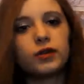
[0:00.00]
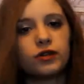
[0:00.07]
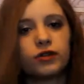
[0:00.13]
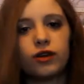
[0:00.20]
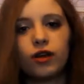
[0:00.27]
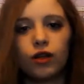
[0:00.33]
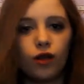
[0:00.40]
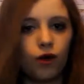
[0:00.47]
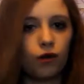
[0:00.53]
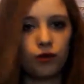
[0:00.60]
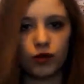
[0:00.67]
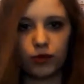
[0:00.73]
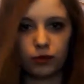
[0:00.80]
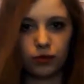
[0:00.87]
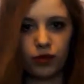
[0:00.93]
Books all
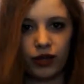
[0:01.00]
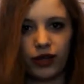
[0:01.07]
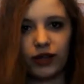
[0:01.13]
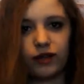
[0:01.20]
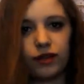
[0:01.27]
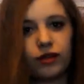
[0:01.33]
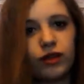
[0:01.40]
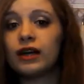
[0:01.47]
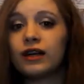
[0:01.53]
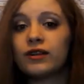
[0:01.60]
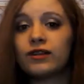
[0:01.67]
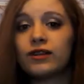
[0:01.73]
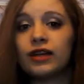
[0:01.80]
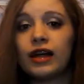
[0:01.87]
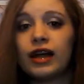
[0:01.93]
over the place.
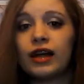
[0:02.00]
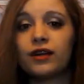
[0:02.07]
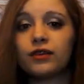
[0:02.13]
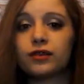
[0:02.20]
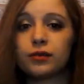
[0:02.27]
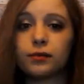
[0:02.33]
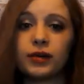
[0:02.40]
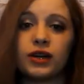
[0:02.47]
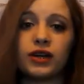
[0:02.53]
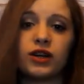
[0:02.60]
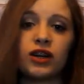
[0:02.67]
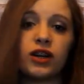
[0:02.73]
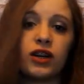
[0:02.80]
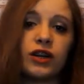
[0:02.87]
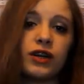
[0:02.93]
Maxon asks
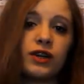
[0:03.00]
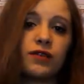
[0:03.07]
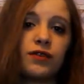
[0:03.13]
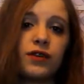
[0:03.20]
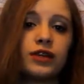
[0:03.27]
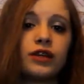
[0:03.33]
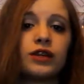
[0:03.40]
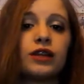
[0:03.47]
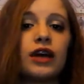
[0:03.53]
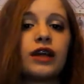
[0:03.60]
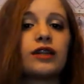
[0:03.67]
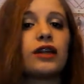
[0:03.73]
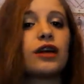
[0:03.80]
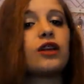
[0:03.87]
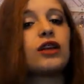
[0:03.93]
America if he could
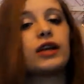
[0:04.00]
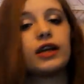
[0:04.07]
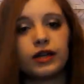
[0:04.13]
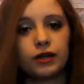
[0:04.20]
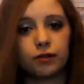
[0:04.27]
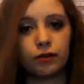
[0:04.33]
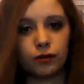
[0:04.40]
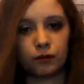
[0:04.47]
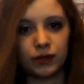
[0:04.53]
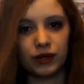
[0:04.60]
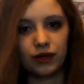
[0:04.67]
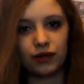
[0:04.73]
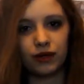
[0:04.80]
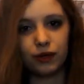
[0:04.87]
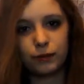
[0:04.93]
not tell anyone.
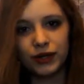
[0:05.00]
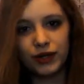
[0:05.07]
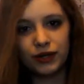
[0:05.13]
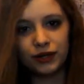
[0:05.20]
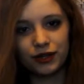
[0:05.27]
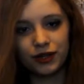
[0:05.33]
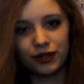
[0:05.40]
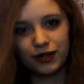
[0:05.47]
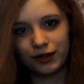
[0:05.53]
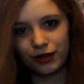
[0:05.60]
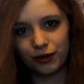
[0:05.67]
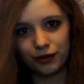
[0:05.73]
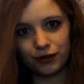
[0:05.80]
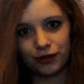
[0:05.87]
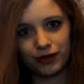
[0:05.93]
Well, America
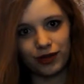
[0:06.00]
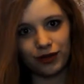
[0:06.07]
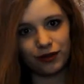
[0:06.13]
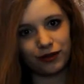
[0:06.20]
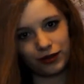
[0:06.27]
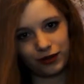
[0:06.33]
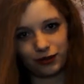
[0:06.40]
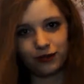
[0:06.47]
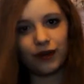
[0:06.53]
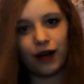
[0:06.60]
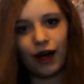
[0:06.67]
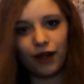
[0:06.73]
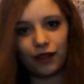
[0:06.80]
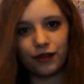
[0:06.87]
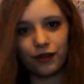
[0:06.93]
goes tells her
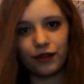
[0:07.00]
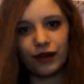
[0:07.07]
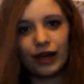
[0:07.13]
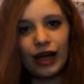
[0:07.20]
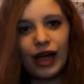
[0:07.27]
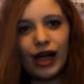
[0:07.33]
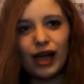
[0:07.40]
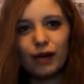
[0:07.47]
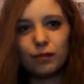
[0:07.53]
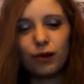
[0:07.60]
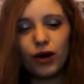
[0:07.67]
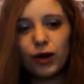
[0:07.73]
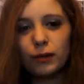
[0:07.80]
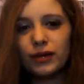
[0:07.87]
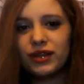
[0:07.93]
father. And
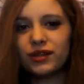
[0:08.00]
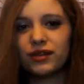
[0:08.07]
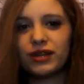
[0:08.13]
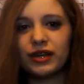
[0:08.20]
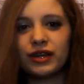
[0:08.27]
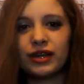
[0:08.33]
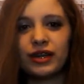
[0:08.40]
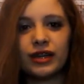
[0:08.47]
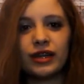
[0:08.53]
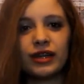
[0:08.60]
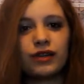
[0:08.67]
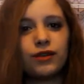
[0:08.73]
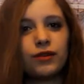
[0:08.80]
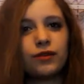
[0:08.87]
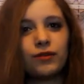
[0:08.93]
part of me's thinking,
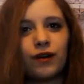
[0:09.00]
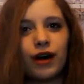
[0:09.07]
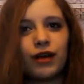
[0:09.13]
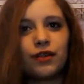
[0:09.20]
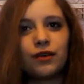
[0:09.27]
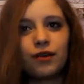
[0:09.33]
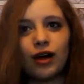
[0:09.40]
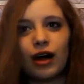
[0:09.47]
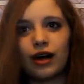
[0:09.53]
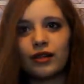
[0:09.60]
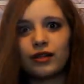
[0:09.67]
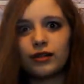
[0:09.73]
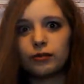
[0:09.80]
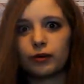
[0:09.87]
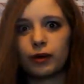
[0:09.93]
is her father on
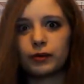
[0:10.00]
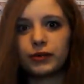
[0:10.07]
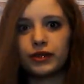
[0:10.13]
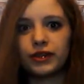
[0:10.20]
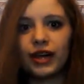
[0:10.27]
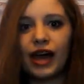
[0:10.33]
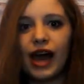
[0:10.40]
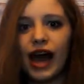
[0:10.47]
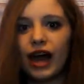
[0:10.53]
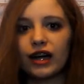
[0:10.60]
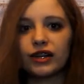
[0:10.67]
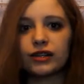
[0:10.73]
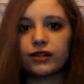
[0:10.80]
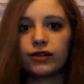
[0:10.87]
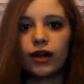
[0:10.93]
these rebel
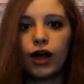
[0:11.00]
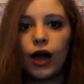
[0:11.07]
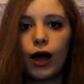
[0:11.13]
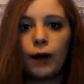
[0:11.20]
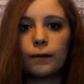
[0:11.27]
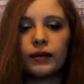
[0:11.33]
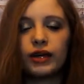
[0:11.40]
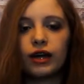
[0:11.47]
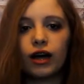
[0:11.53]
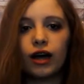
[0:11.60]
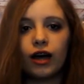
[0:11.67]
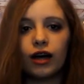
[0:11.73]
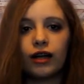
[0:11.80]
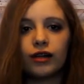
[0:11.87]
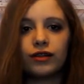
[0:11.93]
attacks?
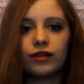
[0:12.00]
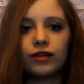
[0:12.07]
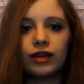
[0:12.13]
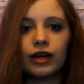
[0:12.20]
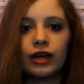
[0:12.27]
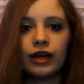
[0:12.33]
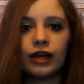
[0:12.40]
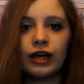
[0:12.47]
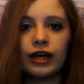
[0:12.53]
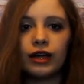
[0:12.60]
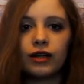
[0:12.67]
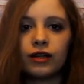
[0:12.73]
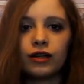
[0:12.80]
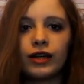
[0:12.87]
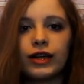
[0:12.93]
Because
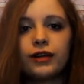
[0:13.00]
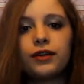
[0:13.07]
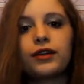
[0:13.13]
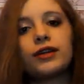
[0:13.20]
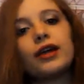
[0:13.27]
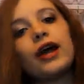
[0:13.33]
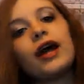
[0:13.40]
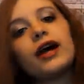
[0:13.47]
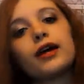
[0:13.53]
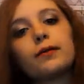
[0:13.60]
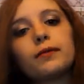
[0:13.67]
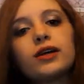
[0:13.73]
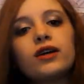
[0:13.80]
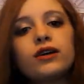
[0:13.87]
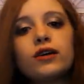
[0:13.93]
in the later attack,
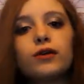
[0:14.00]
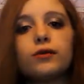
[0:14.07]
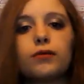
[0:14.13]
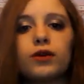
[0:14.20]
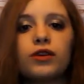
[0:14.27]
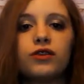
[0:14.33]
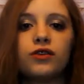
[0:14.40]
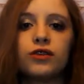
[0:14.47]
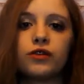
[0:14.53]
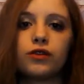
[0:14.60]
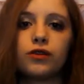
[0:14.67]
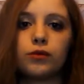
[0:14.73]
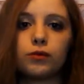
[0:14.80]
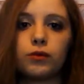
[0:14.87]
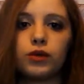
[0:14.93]
America runs
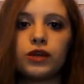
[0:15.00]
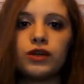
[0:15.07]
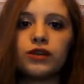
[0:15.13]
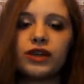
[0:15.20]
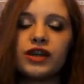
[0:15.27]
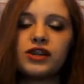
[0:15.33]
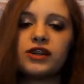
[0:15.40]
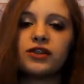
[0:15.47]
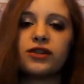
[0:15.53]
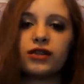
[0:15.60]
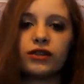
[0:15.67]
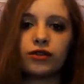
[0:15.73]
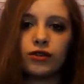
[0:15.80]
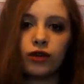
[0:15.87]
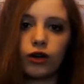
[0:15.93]
into the woods and she
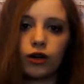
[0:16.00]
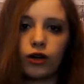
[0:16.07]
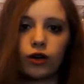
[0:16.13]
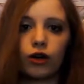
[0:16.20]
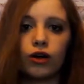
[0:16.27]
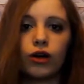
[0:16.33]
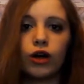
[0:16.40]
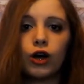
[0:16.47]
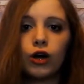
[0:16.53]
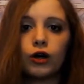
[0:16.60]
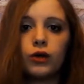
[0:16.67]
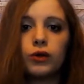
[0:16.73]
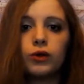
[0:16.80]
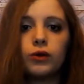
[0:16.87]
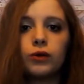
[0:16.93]
sees a girl
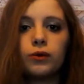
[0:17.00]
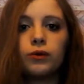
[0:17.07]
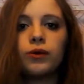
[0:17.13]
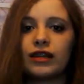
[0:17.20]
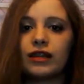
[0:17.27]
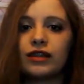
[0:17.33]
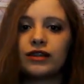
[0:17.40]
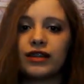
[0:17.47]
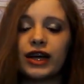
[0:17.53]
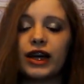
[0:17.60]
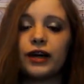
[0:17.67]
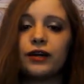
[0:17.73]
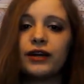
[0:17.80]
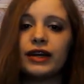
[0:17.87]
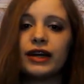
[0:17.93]
who is
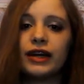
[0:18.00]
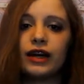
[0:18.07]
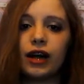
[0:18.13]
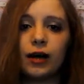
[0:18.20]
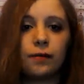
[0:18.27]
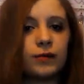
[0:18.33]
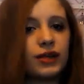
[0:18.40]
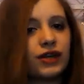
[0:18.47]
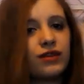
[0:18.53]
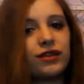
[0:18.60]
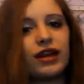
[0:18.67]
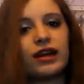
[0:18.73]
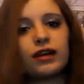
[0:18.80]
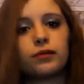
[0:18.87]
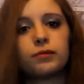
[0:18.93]
carrying a big
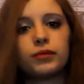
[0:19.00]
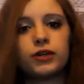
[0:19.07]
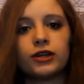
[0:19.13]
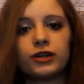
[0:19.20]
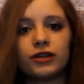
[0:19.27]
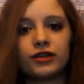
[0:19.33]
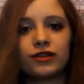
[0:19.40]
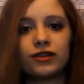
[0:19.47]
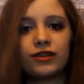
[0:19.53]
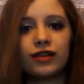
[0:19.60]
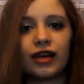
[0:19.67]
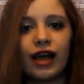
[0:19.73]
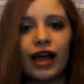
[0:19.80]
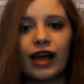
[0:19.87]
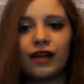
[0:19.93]
sack of books.
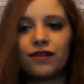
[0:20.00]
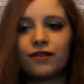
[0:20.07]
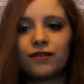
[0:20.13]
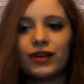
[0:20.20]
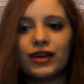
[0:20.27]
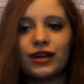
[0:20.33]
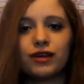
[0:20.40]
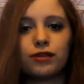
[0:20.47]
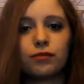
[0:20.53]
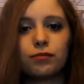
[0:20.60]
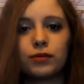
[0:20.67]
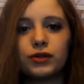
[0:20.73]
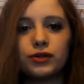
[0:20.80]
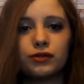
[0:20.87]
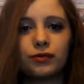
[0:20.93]
And it's fine because
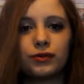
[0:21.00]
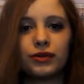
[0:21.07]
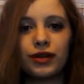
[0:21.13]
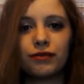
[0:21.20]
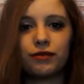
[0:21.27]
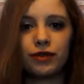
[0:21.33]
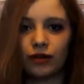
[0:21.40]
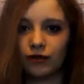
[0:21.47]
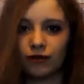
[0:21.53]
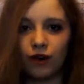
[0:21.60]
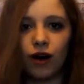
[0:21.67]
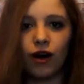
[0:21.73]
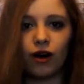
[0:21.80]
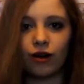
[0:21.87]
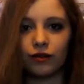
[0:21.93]
books were never
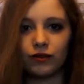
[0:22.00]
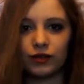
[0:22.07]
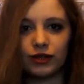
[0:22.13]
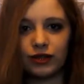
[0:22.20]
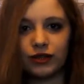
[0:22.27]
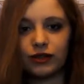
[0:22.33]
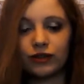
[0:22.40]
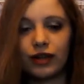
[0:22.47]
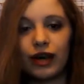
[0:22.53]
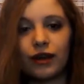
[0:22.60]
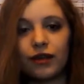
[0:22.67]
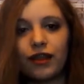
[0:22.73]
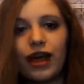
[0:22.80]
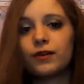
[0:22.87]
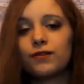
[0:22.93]
involved until now.
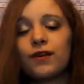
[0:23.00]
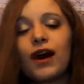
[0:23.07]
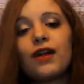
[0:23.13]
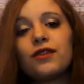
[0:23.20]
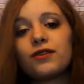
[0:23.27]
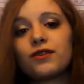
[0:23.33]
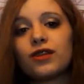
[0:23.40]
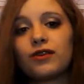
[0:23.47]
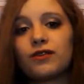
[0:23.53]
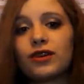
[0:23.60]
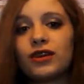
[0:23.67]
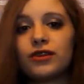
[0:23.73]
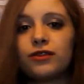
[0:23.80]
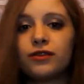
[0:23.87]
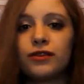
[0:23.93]
That her father loves
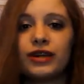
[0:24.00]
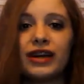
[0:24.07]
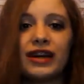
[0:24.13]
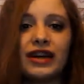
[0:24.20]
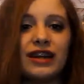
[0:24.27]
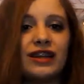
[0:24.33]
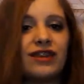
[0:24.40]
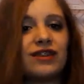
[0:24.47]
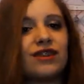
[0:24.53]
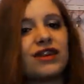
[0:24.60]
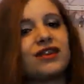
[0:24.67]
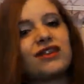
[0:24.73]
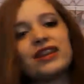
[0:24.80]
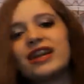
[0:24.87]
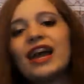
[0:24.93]
history and he
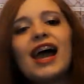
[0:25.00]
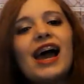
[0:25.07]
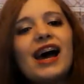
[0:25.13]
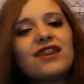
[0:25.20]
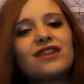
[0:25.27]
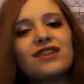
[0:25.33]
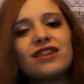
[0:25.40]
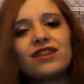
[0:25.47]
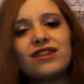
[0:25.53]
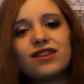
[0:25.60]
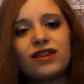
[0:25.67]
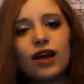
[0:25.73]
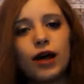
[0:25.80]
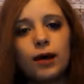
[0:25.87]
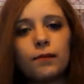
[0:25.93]
dislikes the caste
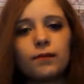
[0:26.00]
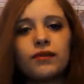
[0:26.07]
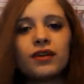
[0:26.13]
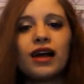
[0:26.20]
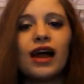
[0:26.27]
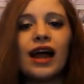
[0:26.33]
systems.